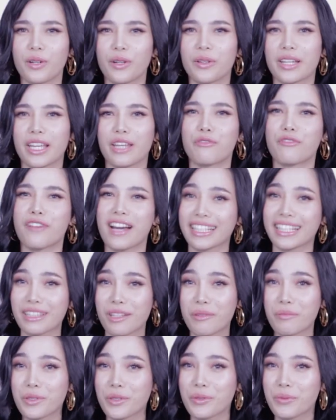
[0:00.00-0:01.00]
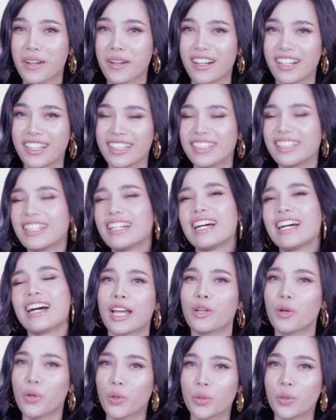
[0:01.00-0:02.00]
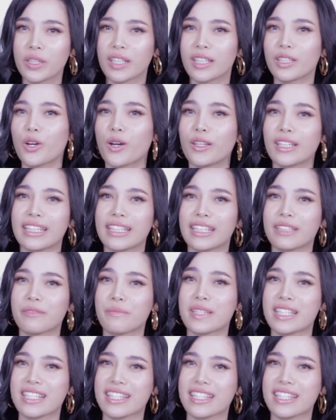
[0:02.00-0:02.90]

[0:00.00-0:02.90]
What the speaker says: Okay, fact number one, I own an online